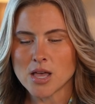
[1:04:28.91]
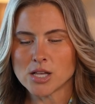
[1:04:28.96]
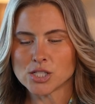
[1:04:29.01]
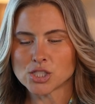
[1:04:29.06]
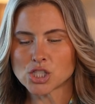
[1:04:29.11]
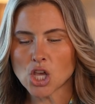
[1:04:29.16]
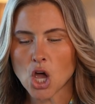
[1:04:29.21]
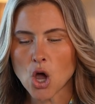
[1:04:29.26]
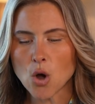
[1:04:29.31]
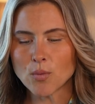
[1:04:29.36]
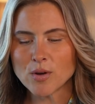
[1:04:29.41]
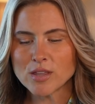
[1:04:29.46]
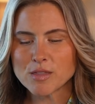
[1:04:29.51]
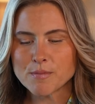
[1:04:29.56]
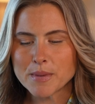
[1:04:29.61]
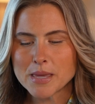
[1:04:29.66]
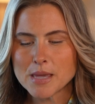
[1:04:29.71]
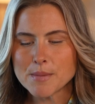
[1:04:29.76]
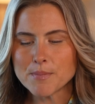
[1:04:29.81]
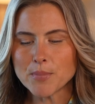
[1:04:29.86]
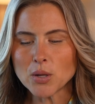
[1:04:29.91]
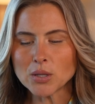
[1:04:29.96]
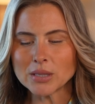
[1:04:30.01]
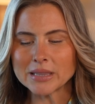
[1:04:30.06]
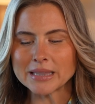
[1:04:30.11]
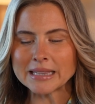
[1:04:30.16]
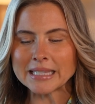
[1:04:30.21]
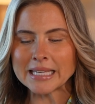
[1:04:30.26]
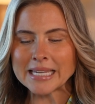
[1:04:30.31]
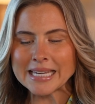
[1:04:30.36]
So with
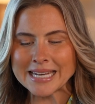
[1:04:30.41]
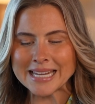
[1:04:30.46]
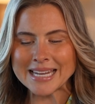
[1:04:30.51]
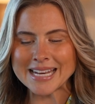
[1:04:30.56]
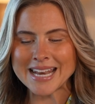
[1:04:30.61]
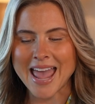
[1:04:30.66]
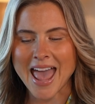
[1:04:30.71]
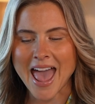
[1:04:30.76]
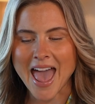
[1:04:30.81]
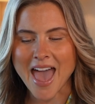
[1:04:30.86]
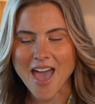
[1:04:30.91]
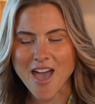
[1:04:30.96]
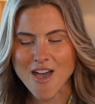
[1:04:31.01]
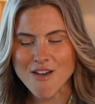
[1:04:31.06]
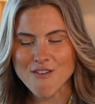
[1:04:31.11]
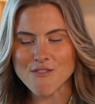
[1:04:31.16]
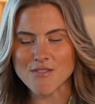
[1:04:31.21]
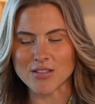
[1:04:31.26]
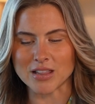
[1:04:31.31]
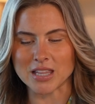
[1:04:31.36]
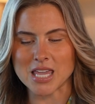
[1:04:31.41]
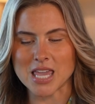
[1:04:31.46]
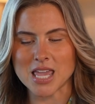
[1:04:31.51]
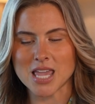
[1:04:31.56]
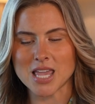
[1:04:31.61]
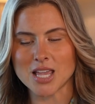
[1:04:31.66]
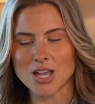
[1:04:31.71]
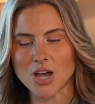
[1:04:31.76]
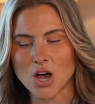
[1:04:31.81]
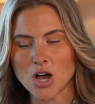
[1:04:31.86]
people leaning
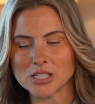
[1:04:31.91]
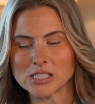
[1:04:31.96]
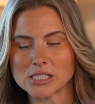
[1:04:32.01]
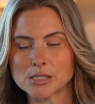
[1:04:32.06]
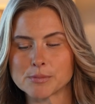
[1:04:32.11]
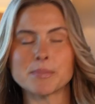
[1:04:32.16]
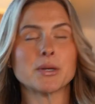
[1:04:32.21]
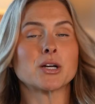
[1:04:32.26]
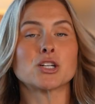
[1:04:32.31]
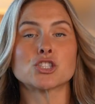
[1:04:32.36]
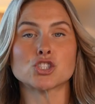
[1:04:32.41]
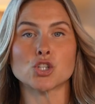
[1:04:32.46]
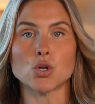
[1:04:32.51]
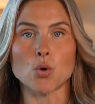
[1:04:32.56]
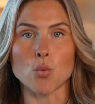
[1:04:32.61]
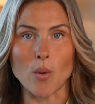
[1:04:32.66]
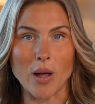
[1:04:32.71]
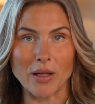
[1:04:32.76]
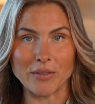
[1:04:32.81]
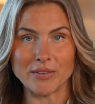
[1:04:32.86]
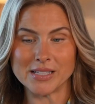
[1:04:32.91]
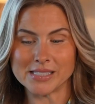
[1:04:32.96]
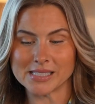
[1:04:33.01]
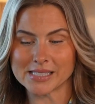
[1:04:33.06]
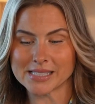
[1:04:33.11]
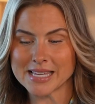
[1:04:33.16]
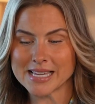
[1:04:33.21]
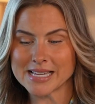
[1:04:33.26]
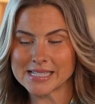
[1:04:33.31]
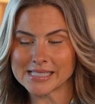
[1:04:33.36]
heavily on spiritual
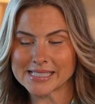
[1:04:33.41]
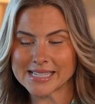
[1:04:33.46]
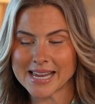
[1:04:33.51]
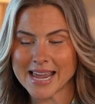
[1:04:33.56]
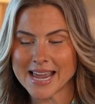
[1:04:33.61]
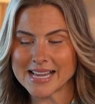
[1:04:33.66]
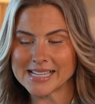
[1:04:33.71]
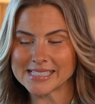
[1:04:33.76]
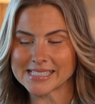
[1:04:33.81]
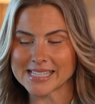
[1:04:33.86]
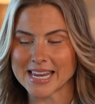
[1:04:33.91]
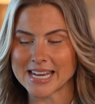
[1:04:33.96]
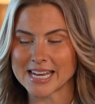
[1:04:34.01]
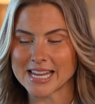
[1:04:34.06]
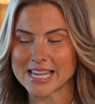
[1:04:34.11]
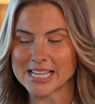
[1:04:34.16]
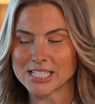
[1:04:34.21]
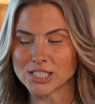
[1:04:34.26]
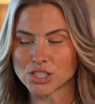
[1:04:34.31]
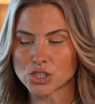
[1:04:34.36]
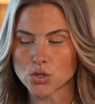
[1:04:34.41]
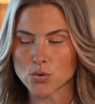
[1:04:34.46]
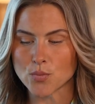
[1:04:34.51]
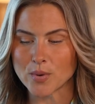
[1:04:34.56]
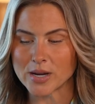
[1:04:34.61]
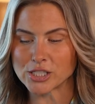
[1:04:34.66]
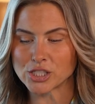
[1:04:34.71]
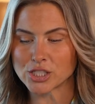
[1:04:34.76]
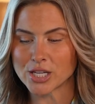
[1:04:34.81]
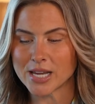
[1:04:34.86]
wellness these days and
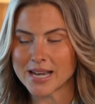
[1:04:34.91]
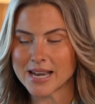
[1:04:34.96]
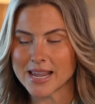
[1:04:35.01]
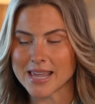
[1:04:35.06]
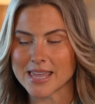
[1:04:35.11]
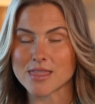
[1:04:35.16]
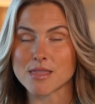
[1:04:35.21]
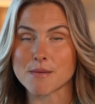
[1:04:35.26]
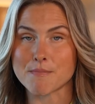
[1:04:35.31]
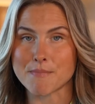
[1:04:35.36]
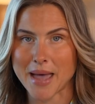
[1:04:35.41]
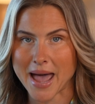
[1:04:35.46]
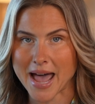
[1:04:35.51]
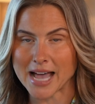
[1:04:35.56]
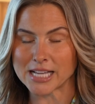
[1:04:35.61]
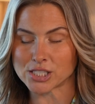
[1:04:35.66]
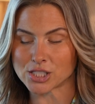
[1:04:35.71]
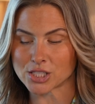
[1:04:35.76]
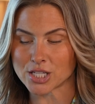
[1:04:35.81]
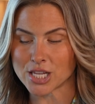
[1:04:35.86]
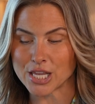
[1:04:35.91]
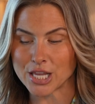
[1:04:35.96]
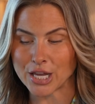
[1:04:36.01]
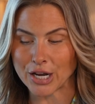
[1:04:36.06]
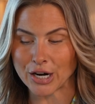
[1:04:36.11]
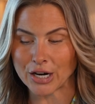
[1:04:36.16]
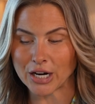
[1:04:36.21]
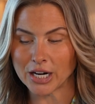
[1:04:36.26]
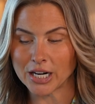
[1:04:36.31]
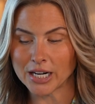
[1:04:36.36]
intuition in the past
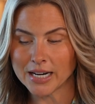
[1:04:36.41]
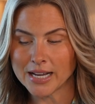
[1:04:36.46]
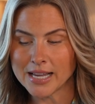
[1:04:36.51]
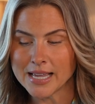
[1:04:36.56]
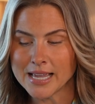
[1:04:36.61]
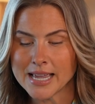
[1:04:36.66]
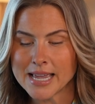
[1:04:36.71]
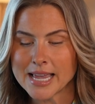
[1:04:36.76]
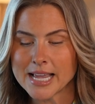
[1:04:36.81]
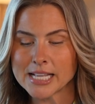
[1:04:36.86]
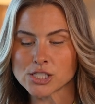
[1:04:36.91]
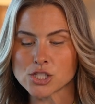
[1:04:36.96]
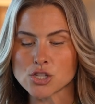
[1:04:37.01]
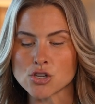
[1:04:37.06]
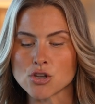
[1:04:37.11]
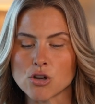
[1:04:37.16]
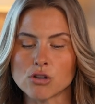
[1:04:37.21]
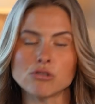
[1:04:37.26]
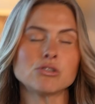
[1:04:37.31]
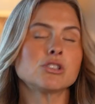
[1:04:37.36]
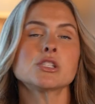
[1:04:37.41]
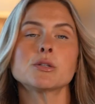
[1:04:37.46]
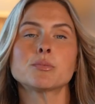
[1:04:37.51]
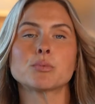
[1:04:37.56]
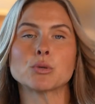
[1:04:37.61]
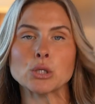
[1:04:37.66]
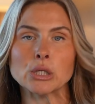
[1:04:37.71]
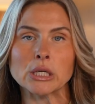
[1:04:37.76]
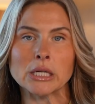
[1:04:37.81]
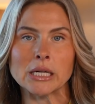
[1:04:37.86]
year, it's no
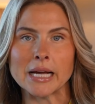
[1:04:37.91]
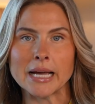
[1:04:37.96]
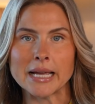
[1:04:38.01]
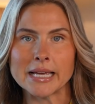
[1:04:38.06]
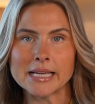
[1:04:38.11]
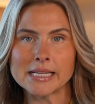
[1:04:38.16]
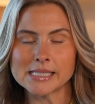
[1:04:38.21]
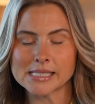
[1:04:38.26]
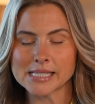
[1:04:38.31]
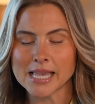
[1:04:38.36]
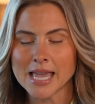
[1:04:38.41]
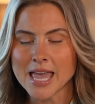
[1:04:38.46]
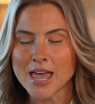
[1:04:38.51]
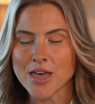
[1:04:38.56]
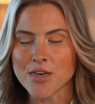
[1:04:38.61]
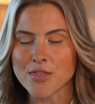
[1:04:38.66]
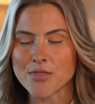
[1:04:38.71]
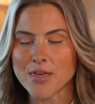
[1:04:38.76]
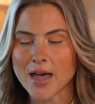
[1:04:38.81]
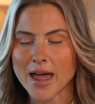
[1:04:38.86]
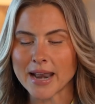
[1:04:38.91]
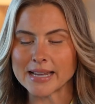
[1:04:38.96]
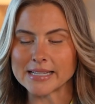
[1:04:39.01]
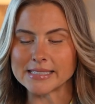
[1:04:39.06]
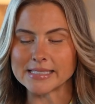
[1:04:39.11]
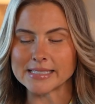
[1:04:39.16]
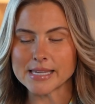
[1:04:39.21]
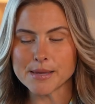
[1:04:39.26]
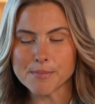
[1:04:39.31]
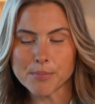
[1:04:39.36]
surprise that a
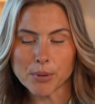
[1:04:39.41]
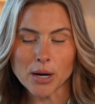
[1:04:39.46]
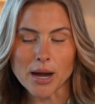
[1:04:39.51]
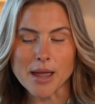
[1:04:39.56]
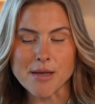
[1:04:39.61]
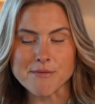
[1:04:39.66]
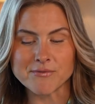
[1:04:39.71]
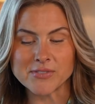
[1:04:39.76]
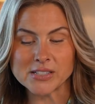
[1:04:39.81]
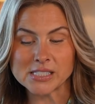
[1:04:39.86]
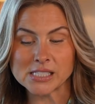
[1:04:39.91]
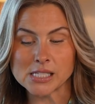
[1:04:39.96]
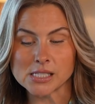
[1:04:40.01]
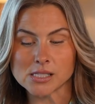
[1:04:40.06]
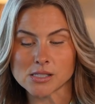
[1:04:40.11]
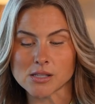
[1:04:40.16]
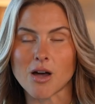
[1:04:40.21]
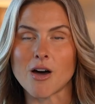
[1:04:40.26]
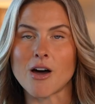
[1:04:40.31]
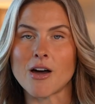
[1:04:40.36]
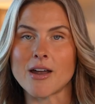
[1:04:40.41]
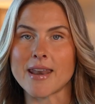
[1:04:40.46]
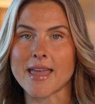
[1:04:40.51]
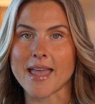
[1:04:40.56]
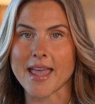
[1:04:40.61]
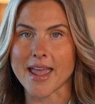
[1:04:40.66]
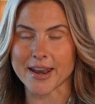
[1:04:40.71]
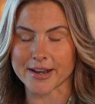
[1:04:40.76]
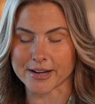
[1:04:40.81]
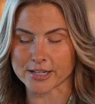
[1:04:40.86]
deeper emphasis on
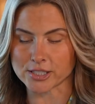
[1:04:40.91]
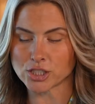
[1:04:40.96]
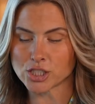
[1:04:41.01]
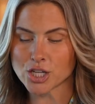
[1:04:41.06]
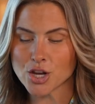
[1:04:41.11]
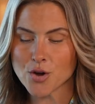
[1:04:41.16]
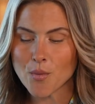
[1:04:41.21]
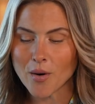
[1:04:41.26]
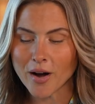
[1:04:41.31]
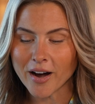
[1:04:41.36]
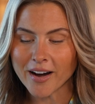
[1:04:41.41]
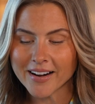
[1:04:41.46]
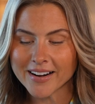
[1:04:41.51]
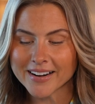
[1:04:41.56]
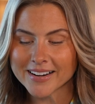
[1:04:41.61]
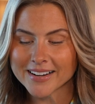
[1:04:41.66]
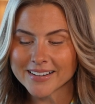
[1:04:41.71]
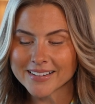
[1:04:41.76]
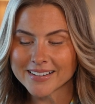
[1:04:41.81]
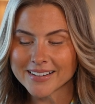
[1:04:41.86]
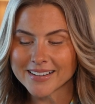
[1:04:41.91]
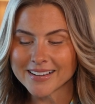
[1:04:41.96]
energy work,